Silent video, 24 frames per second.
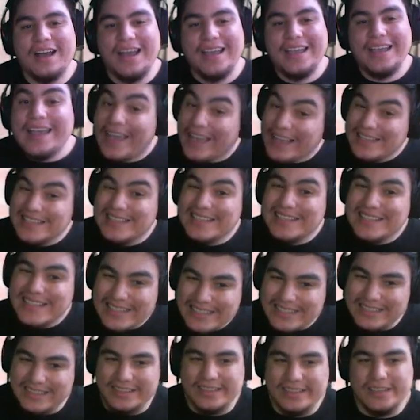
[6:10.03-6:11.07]
I
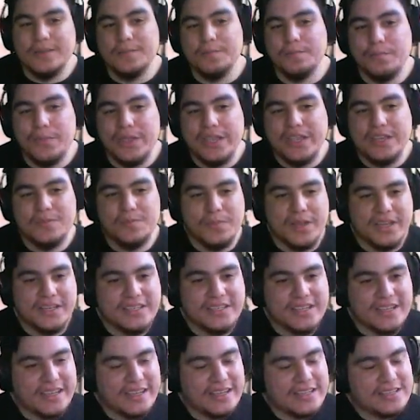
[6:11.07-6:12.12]
accidentally made my
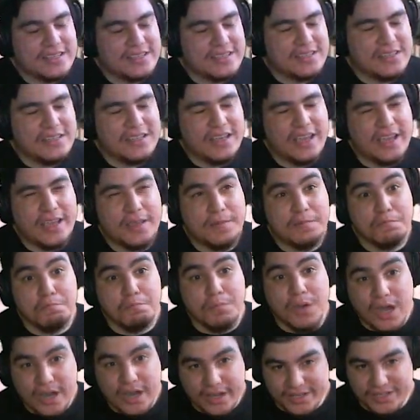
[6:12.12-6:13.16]
Diancie a
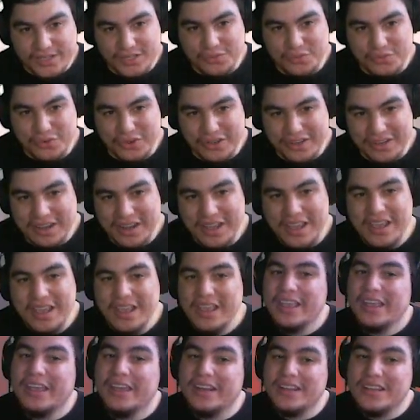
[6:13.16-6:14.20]
modest one.
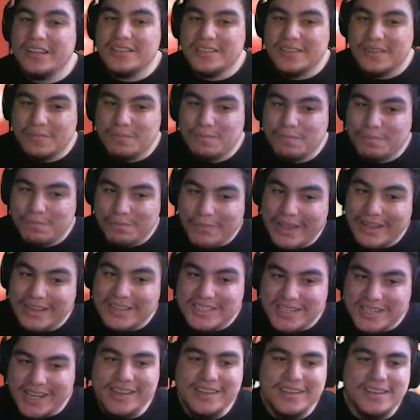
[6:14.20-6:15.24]
It is
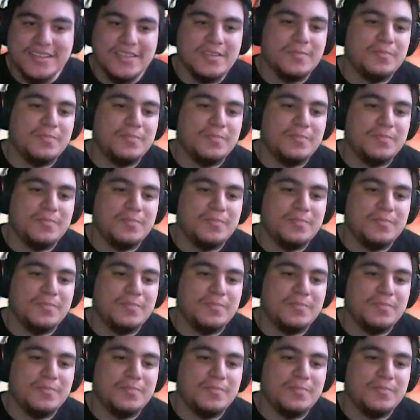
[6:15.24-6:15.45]
intended to